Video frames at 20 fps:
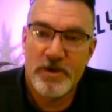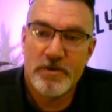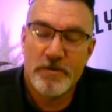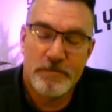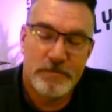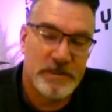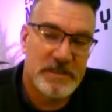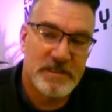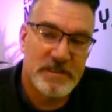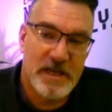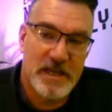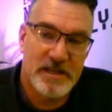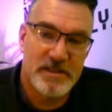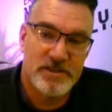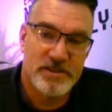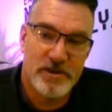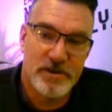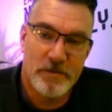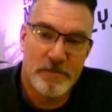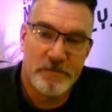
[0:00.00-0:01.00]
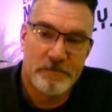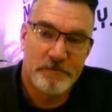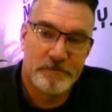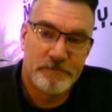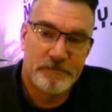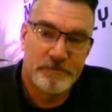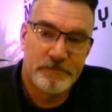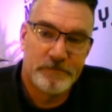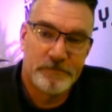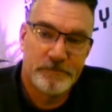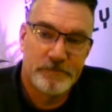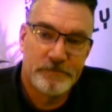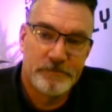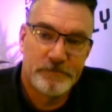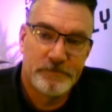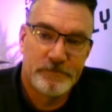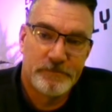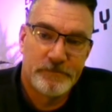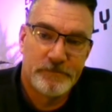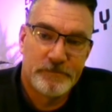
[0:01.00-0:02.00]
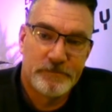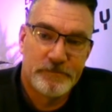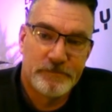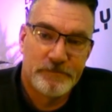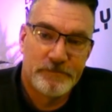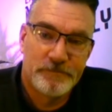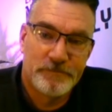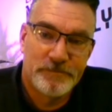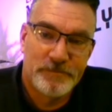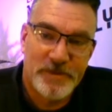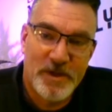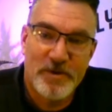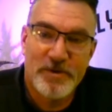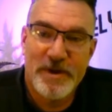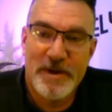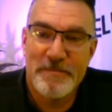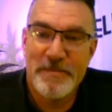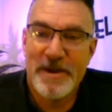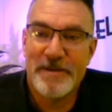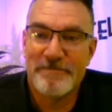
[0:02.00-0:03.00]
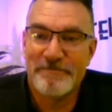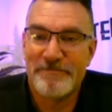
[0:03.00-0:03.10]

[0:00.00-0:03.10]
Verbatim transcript: you please let us know Absolutely. Hey, thank thank you for okay, your man.